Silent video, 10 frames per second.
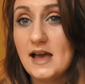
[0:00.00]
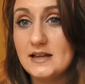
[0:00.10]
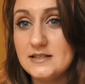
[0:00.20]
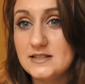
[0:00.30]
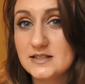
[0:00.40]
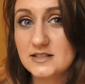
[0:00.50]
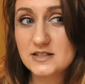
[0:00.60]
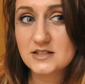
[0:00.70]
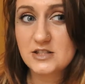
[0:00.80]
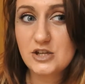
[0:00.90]
And
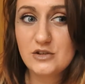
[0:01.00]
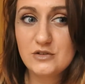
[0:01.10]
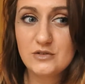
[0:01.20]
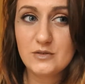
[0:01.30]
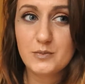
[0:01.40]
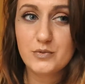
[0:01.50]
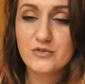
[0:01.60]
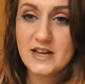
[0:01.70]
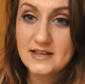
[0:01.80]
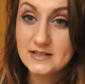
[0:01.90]
to
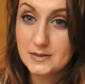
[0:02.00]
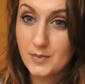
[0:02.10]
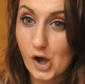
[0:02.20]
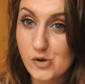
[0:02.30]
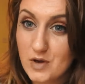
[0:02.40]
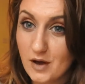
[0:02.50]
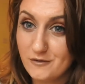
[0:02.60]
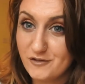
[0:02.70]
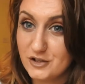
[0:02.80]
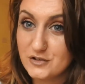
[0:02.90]
bring some home
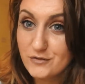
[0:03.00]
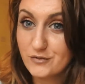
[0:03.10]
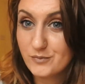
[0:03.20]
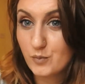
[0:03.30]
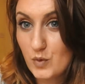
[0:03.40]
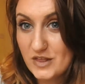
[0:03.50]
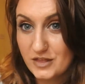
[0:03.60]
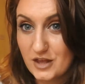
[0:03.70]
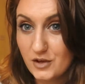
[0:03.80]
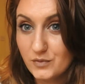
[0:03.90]
comforts
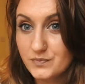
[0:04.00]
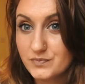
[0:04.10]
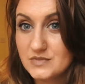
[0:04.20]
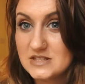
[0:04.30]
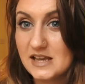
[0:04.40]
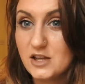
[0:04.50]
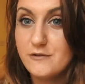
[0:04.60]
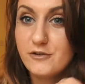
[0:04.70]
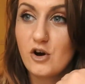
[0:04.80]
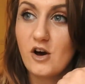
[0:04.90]
with you. Say
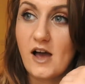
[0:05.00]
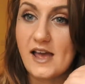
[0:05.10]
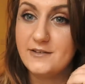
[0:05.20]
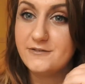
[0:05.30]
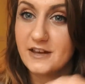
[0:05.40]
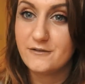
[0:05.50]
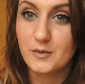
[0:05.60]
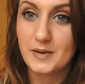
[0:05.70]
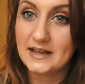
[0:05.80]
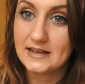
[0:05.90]
you've got a
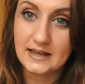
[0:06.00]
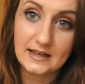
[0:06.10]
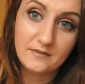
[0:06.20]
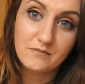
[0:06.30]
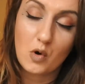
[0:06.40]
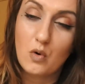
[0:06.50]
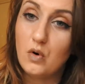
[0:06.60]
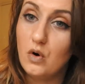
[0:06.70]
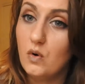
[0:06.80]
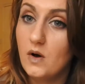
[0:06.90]
favourite blanket
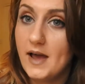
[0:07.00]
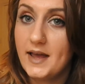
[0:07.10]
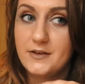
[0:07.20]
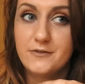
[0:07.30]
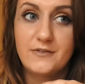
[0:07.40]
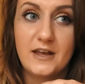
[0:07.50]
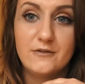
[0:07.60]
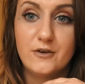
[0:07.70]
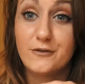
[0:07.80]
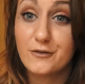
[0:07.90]
or a
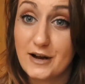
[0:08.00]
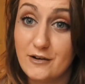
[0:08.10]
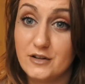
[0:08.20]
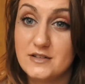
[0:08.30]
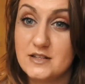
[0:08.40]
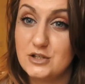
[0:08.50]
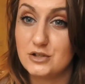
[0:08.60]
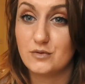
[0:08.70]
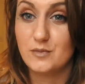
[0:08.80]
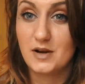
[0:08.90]
favourite fragrance that
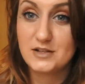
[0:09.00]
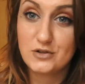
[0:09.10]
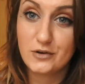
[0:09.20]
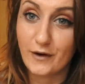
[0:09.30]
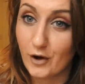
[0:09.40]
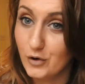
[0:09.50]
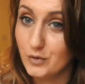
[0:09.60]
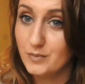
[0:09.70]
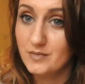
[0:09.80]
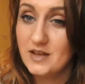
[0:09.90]
just reminds you of
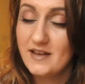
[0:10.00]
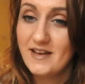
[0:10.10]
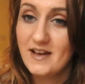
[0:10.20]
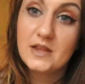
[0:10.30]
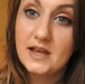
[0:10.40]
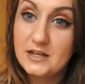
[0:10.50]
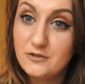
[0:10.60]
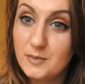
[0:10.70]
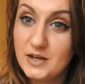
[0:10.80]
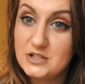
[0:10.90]
home, and
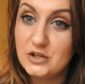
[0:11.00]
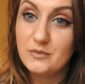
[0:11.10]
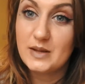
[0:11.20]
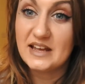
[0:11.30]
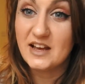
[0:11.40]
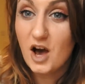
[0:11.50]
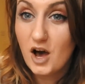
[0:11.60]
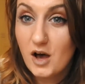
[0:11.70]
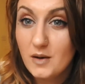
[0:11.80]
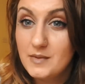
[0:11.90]
it reminds you of being
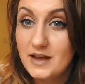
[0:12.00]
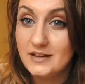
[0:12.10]
calm